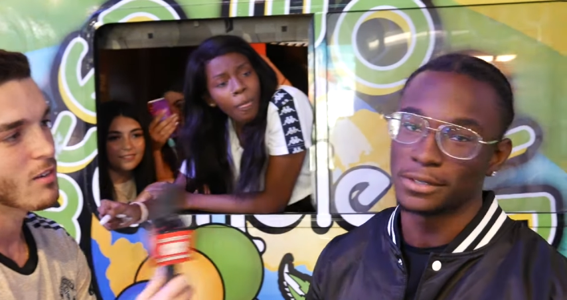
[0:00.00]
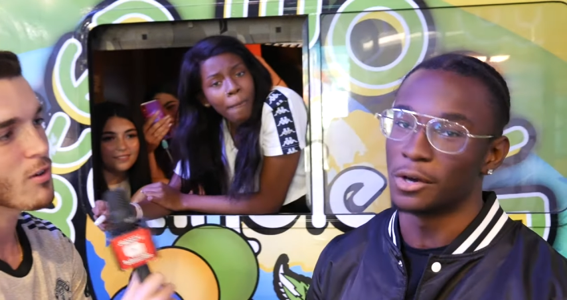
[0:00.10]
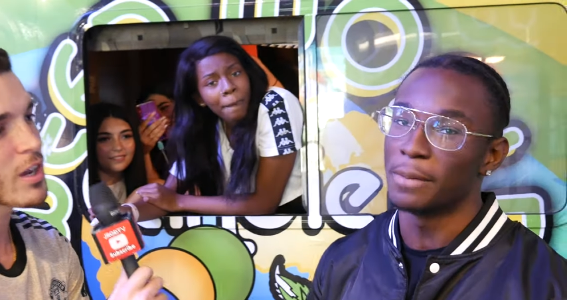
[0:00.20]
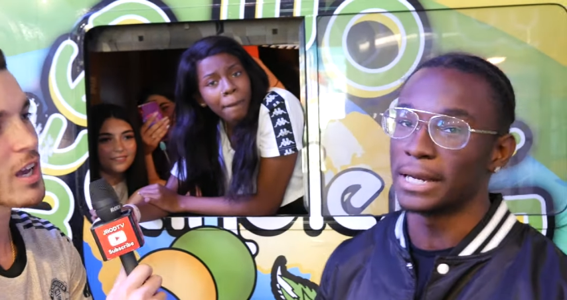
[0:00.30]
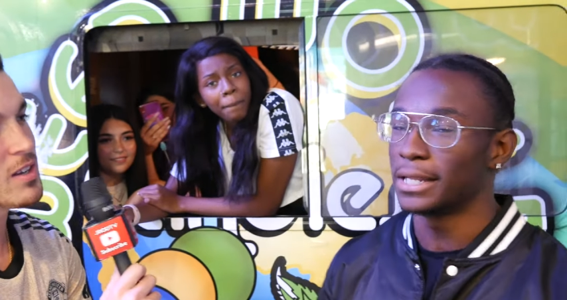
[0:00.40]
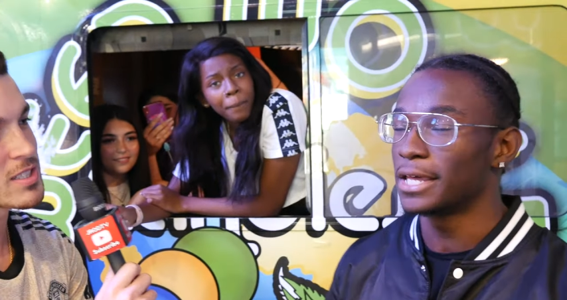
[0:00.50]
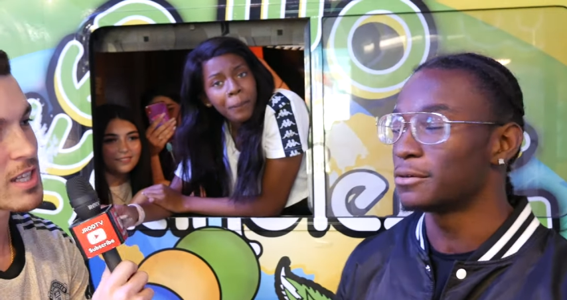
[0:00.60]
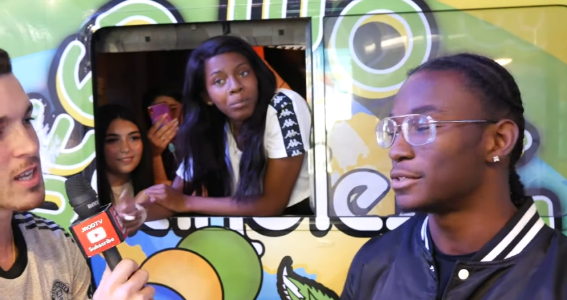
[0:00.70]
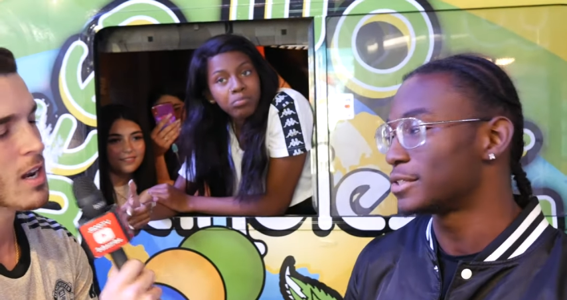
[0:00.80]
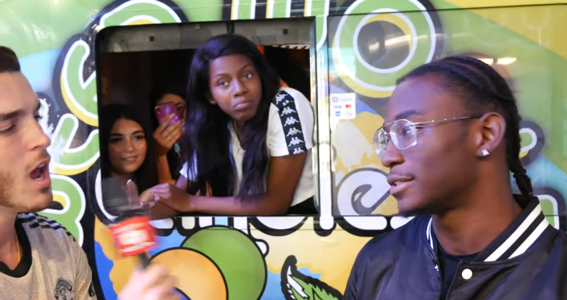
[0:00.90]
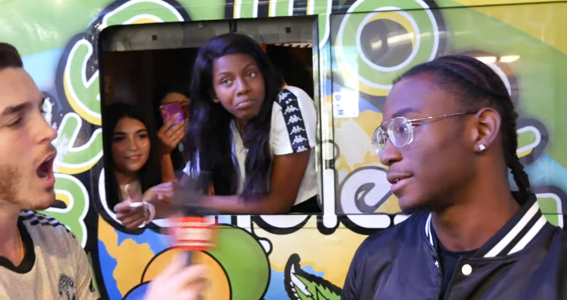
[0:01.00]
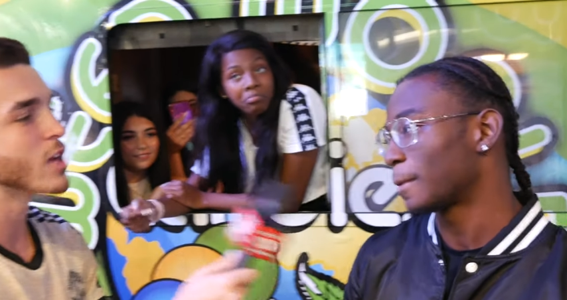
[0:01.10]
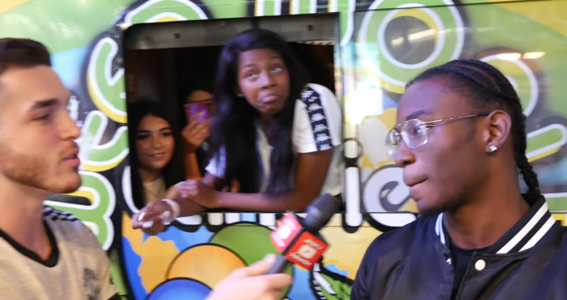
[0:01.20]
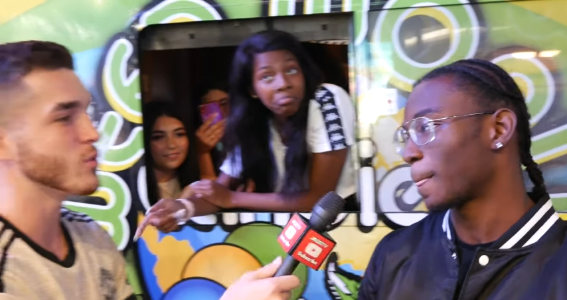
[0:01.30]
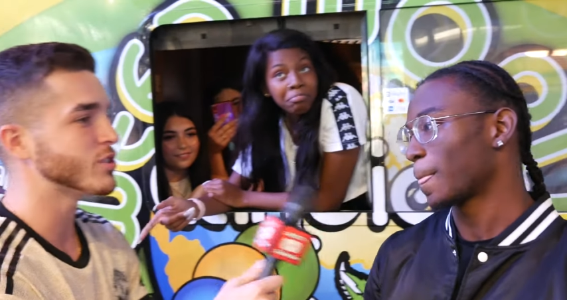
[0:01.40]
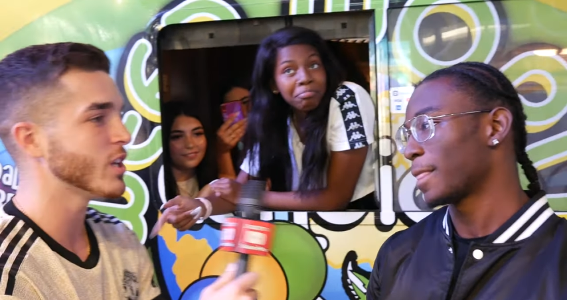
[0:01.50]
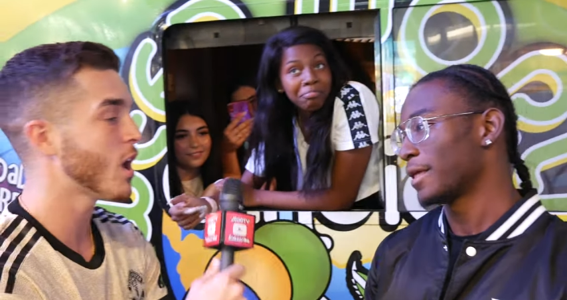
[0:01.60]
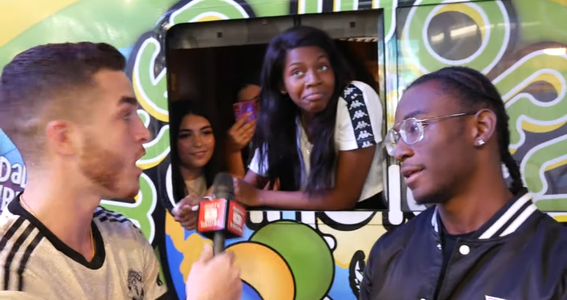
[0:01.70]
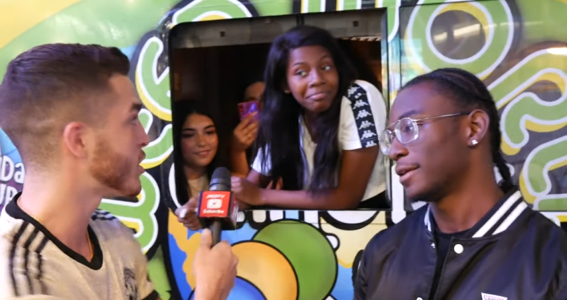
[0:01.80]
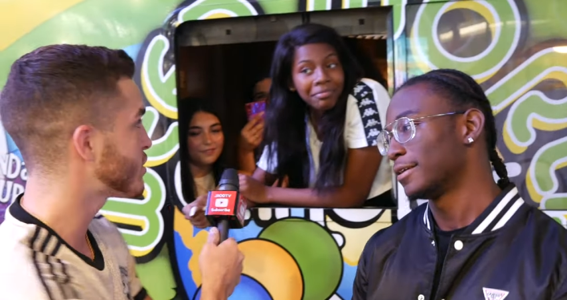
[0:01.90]
Speaker 1: Okay, I understand. All right, so if you see her
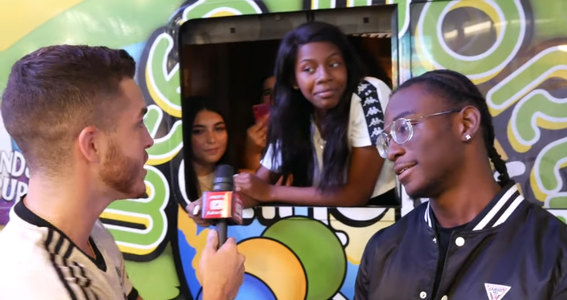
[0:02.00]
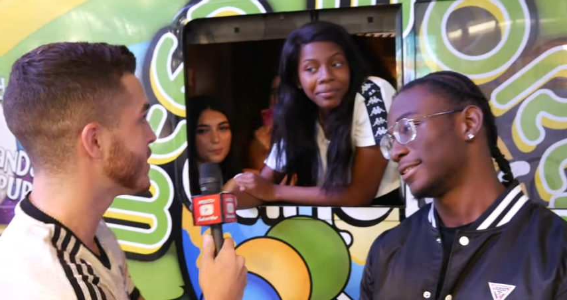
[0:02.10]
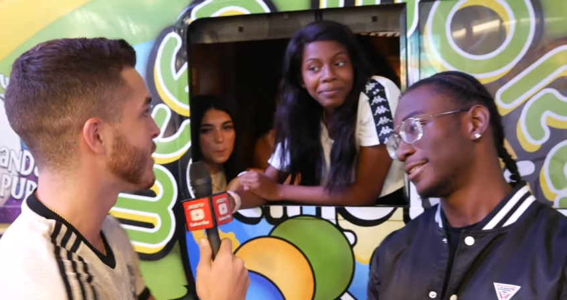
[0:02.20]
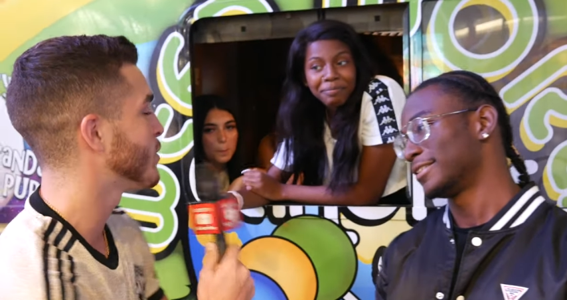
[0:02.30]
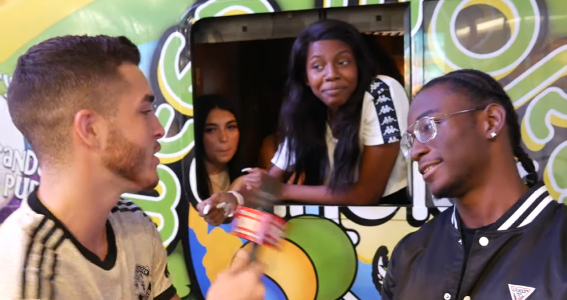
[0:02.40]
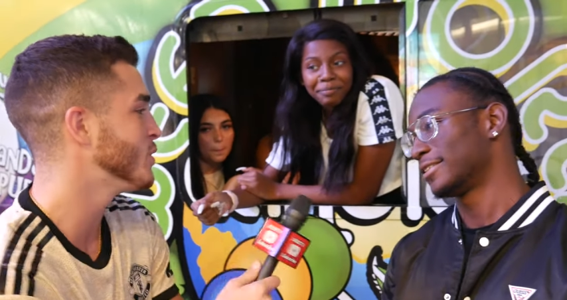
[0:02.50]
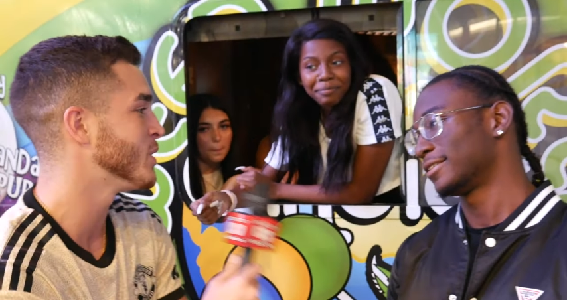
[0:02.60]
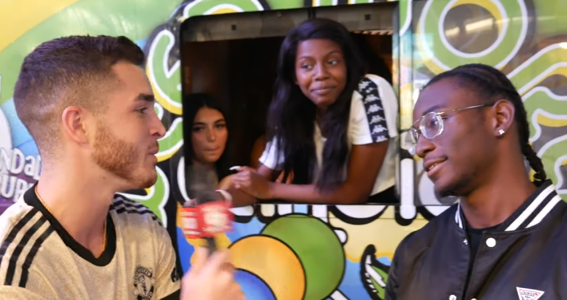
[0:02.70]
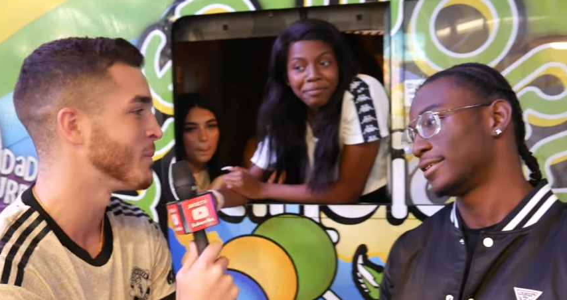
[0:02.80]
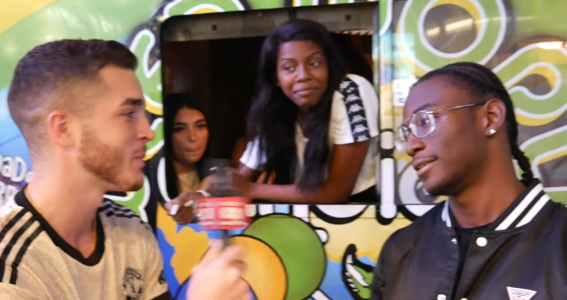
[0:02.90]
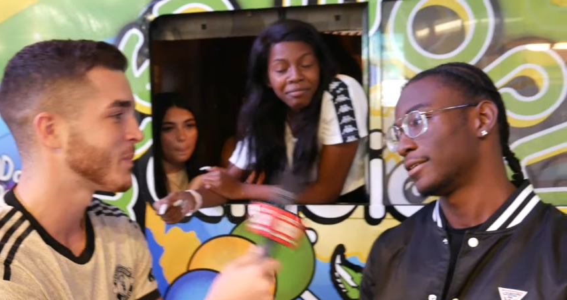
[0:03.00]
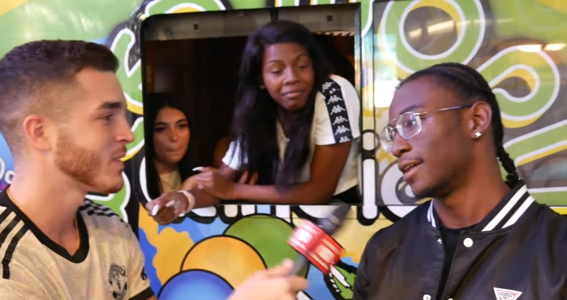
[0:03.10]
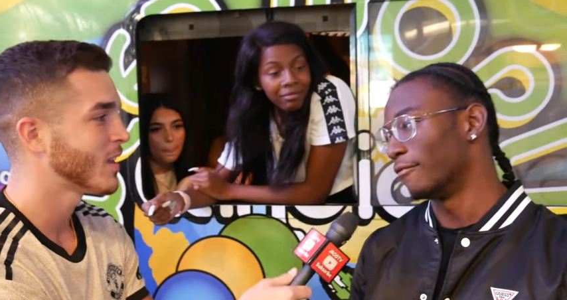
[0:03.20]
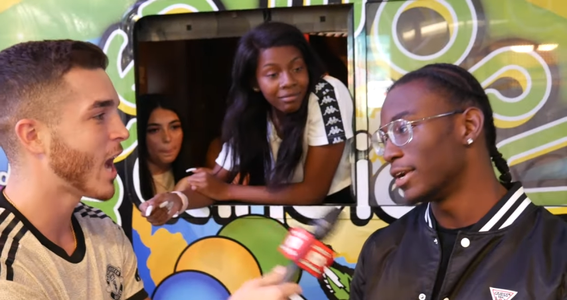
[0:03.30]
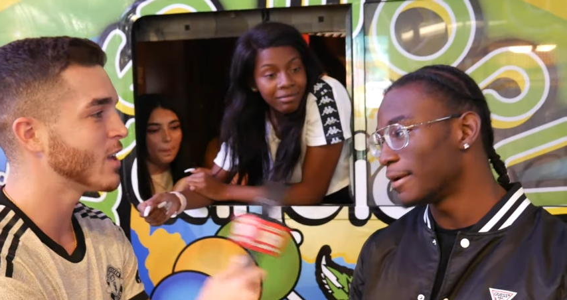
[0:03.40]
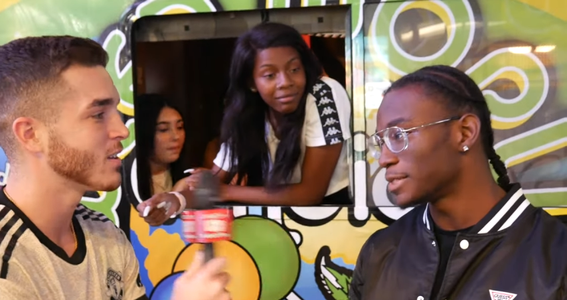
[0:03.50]
on the street then, what are you doing? I'm running up